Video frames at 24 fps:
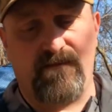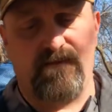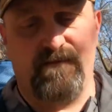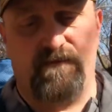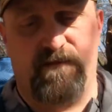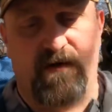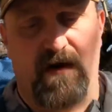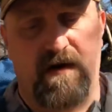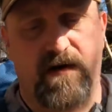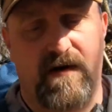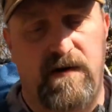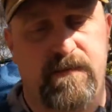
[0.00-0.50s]

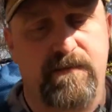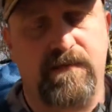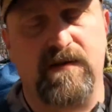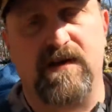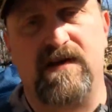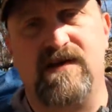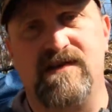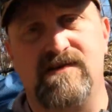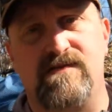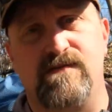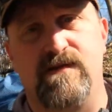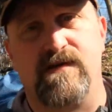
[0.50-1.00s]
very
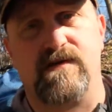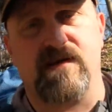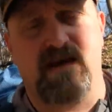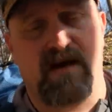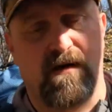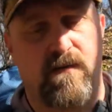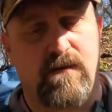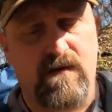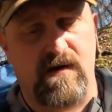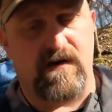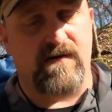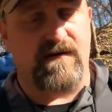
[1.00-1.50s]
pleased with
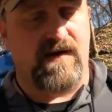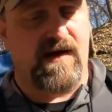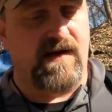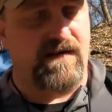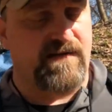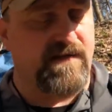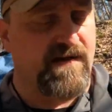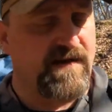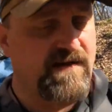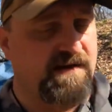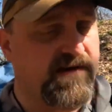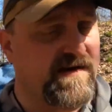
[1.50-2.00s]
how well that
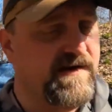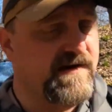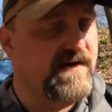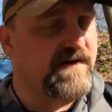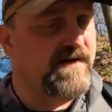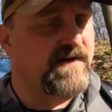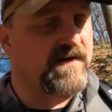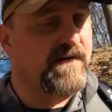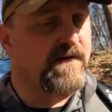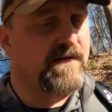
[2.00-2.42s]
thing did.